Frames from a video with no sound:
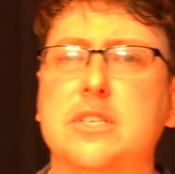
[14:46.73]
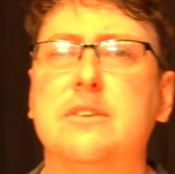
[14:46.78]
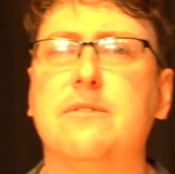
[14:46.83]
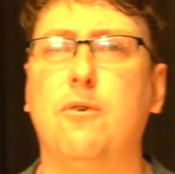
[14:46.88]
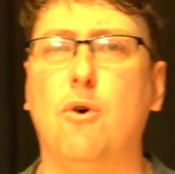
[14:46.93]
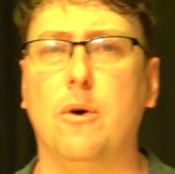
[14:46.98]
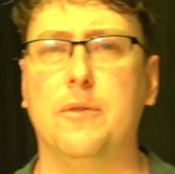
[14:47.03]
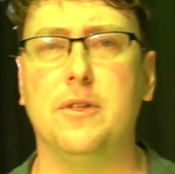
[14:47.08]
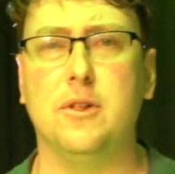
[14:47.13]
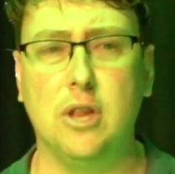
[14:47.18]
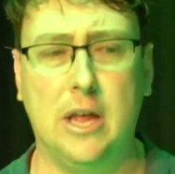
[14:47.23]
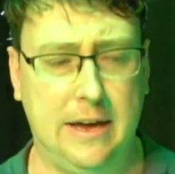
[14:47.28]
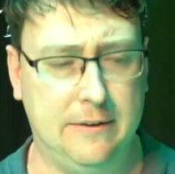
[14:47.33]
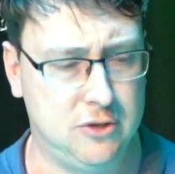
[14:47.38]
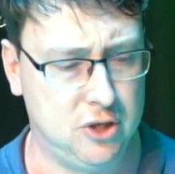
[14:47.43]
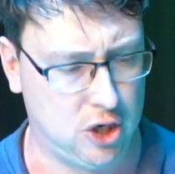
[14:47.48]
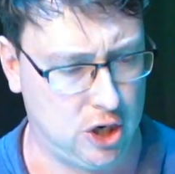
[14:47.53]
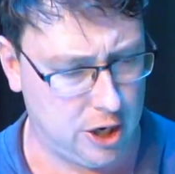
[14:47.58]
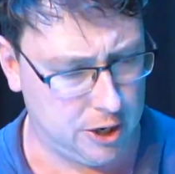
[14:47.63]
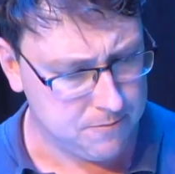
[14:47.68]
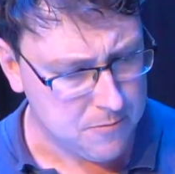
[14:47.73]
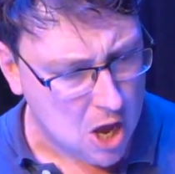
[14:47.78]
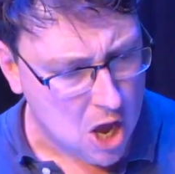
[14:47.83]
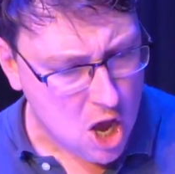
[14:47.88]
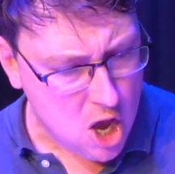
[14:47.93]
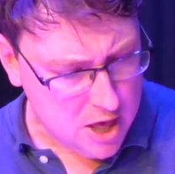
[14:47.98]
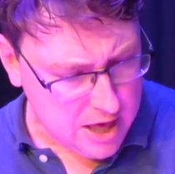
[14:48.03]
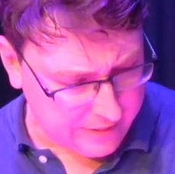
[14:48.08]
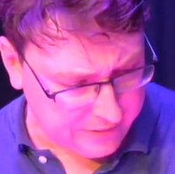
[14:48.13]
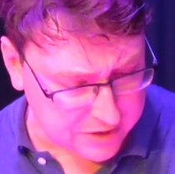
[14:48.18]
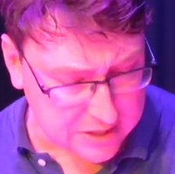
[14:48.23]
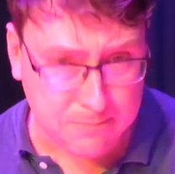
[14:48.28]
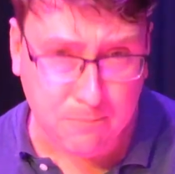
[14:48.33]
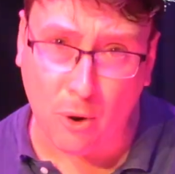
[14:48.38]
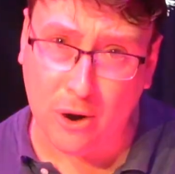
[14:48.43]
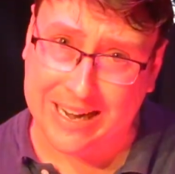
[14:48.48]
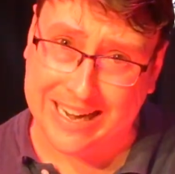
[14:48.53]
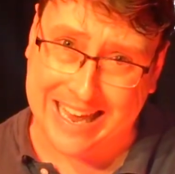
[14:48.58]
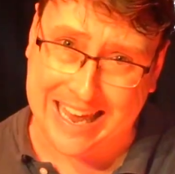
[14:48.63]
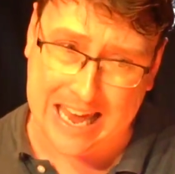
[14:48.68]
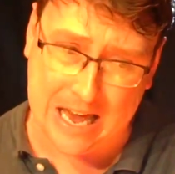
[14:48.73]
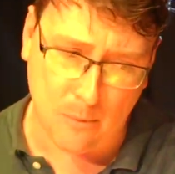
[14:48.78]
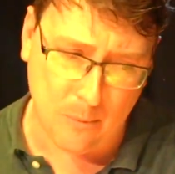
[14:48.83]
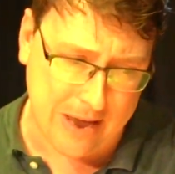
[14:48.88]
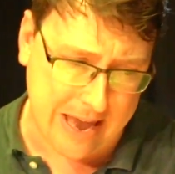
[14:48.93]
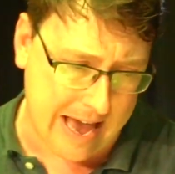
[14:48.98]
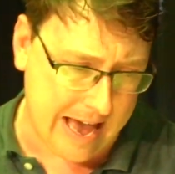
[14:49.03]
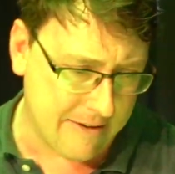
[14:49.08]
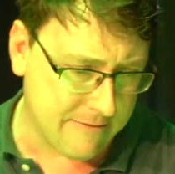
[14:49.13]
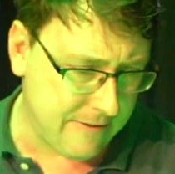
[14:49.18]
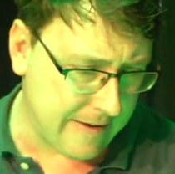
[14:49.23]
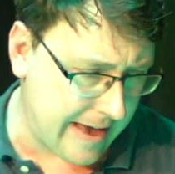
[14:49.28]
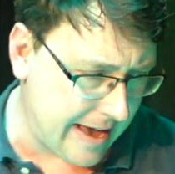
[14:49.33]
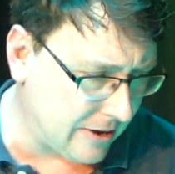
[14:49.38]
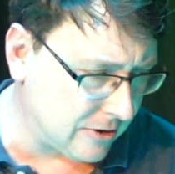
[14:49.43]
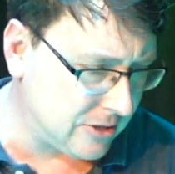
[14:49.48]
for the live show. At this point here, we have our